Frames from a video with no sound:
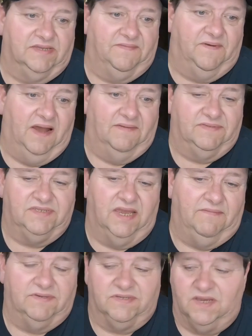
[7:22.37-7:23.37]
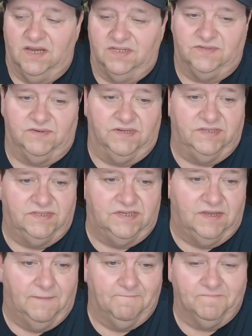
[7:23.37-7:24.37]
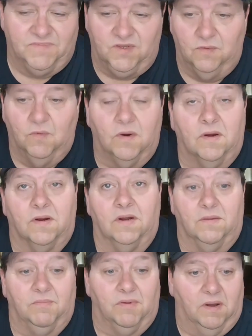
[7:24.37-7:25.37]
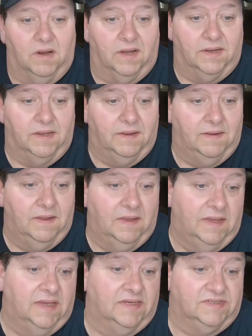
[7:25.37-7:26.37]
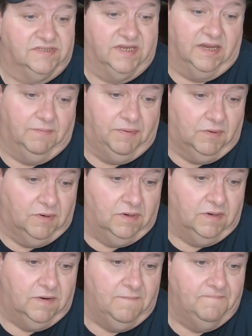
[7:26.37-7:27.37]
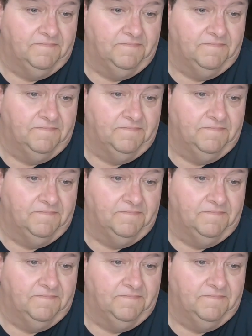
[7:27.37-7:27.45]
The 5 safest countries to work abroad: Singapore,